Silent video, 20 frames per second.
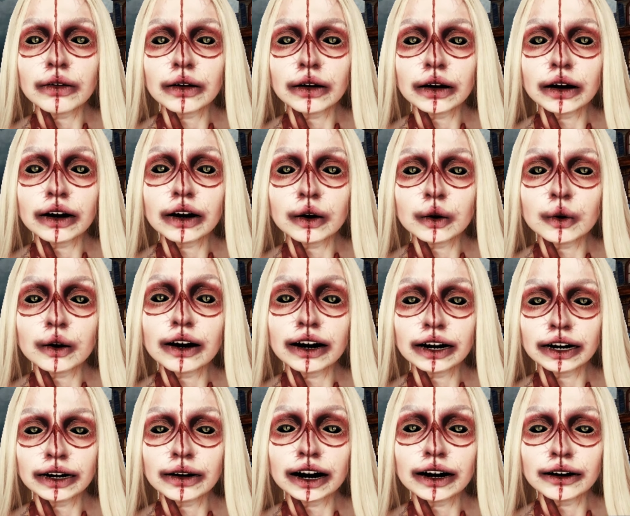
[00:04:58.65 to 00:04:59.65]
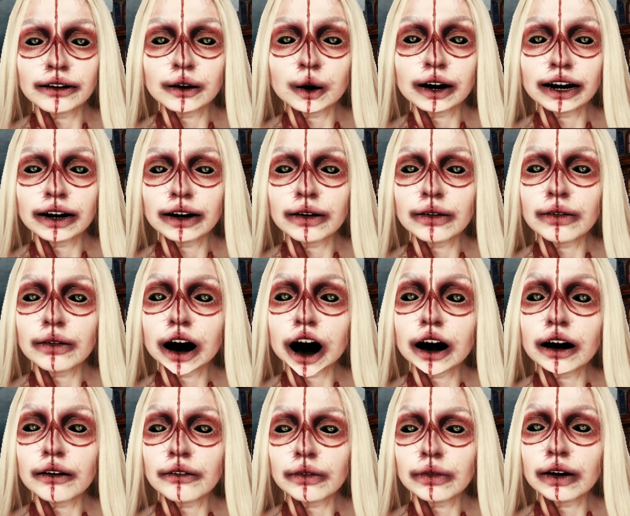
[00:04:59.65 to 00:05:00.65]
It was a Wednesday night and
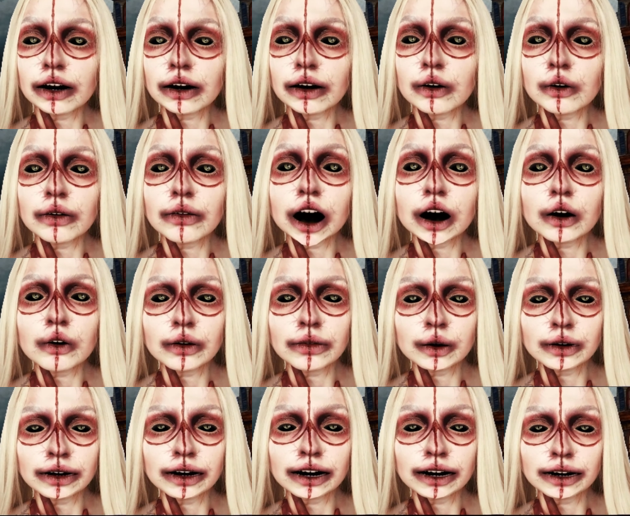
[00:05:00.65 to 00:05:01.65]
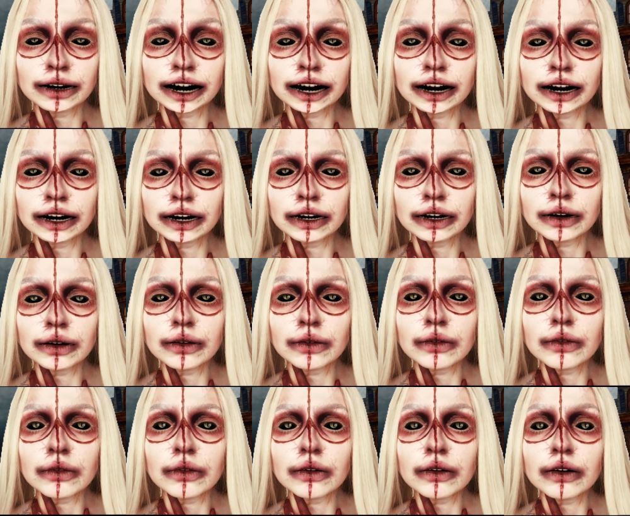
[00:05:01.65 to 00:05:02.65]
Mom had been gone for 2 days.
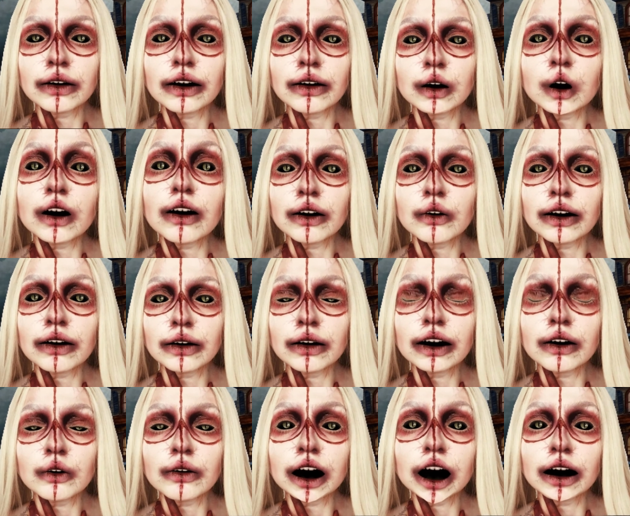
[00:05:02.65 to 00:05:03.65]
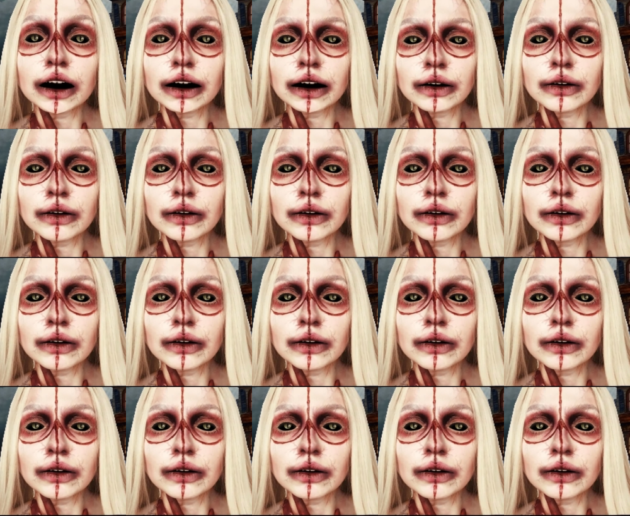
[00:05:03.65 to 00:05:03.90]
She called us that morning